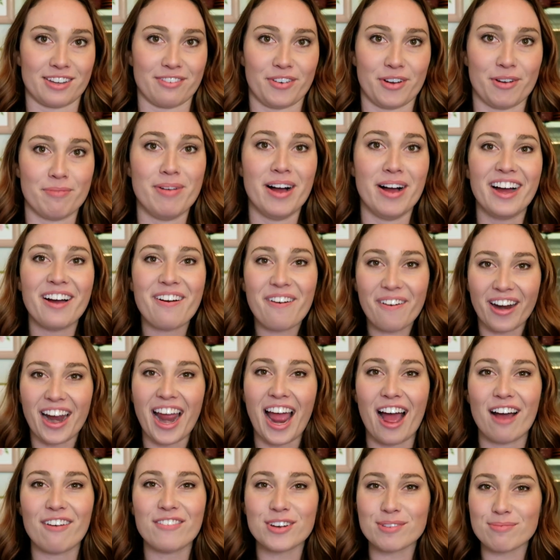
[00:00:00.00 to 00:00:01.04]
of or
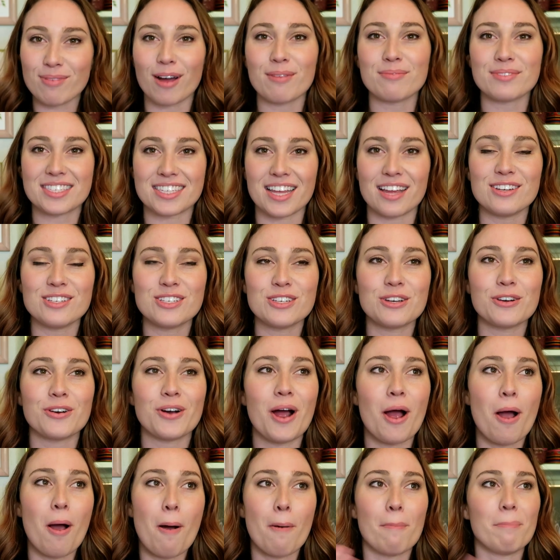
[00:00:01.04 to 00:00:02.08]
have your mom send you